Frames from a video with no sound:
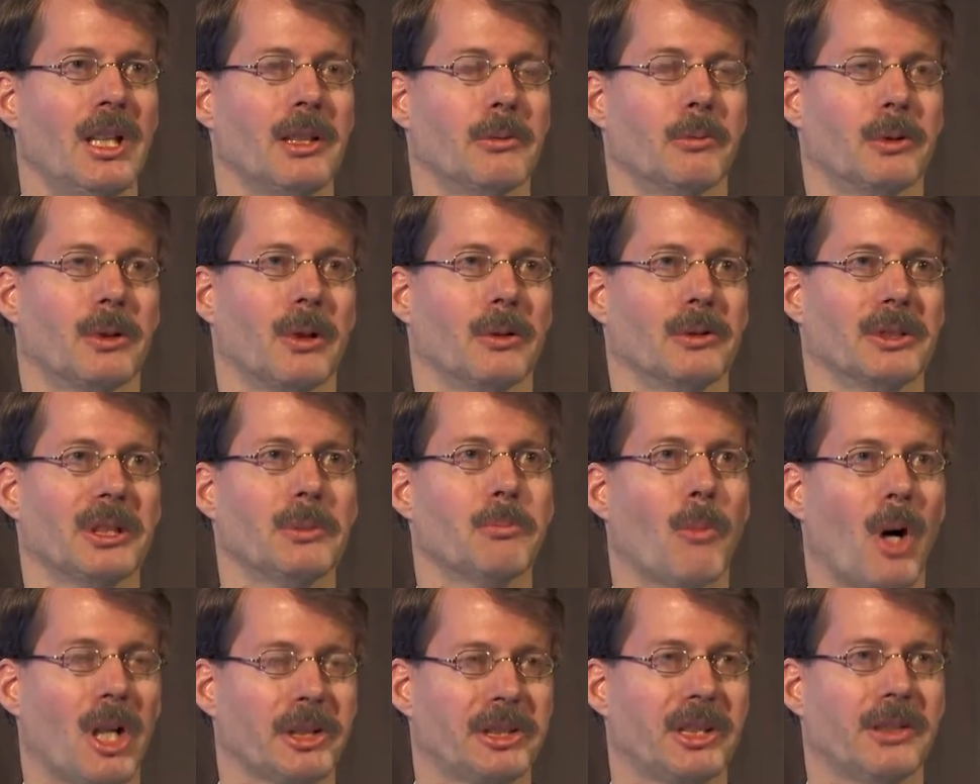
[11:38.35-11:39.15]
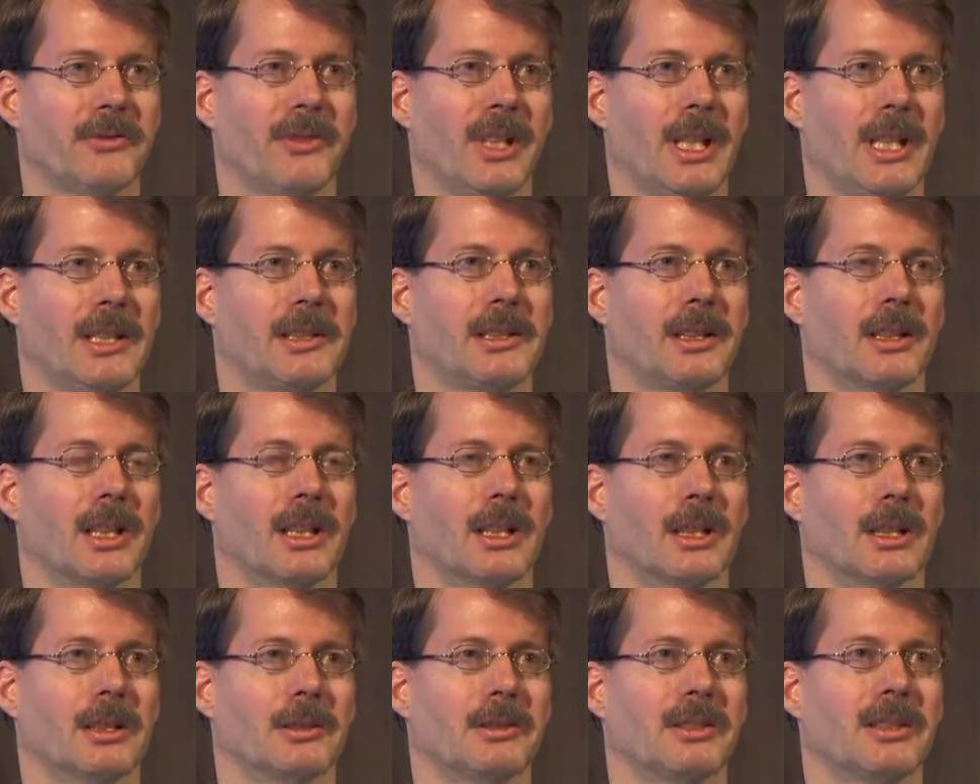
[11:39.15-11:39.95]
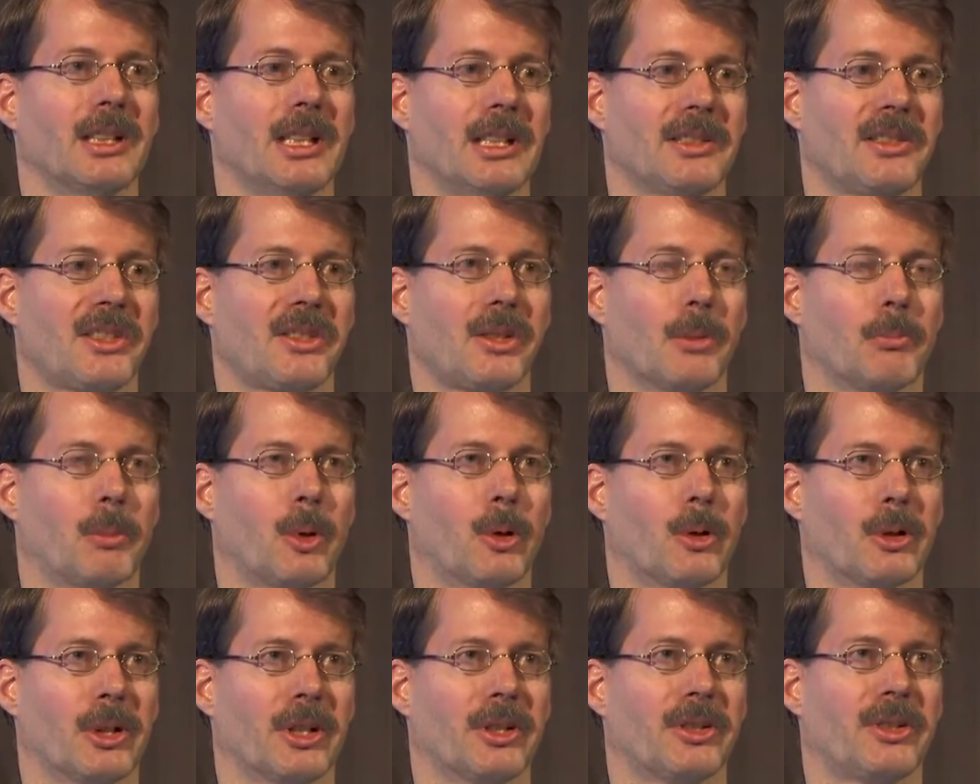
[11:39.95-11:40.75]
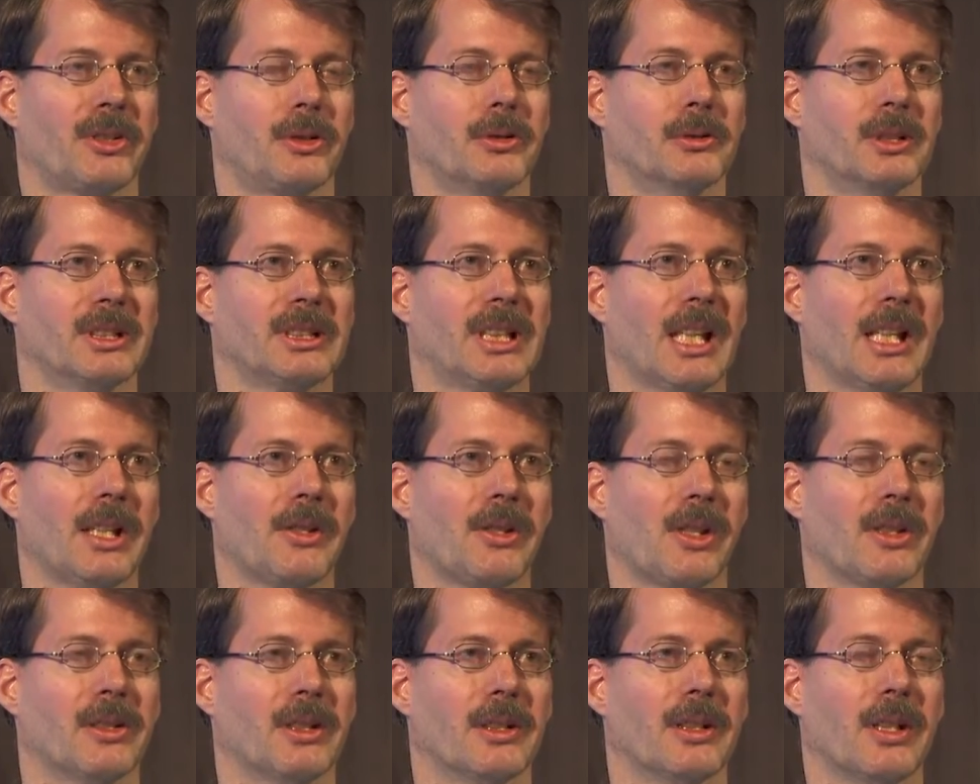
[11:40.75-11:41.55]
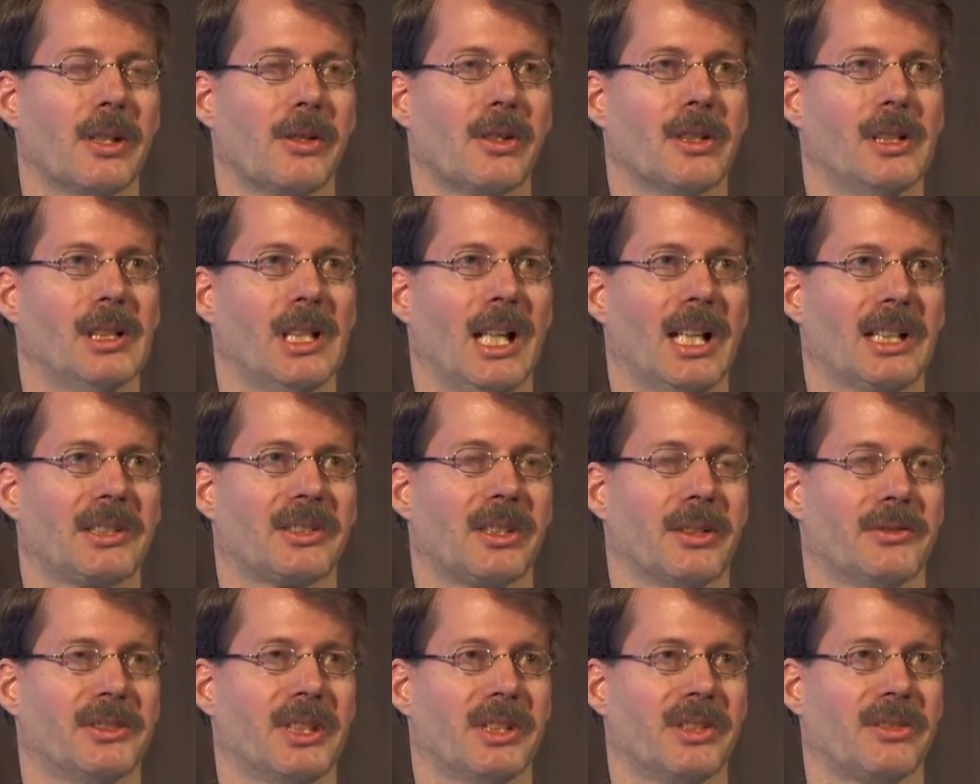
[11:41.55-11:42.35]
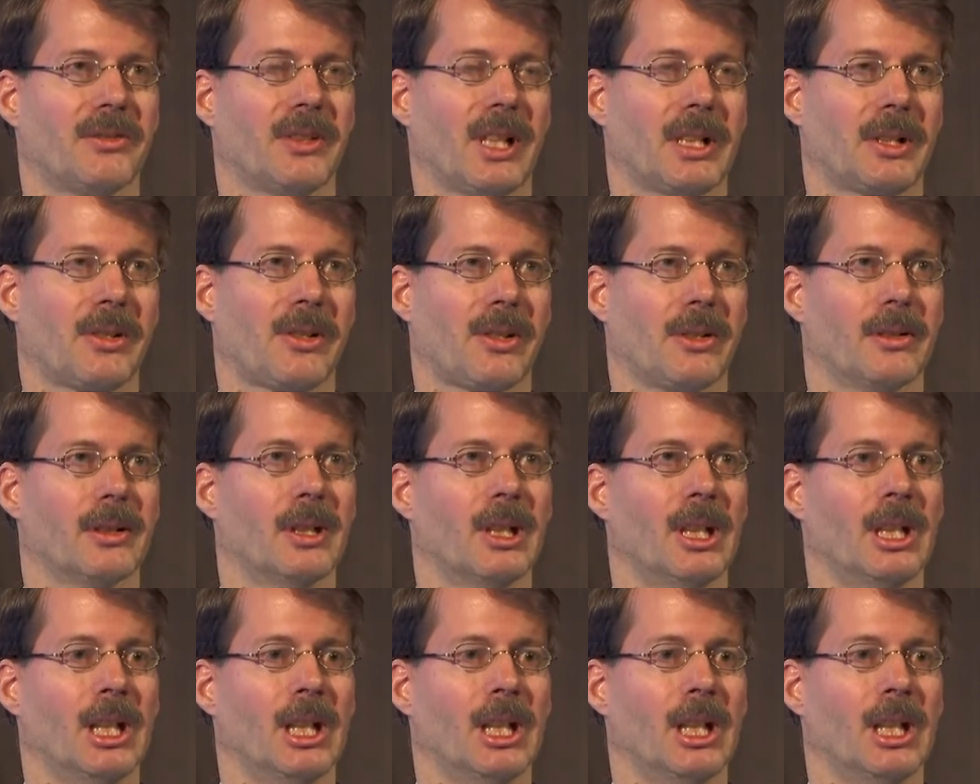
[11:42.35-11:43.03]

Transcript: would only motivate uh, its supporters to engage in additional acts of destruction.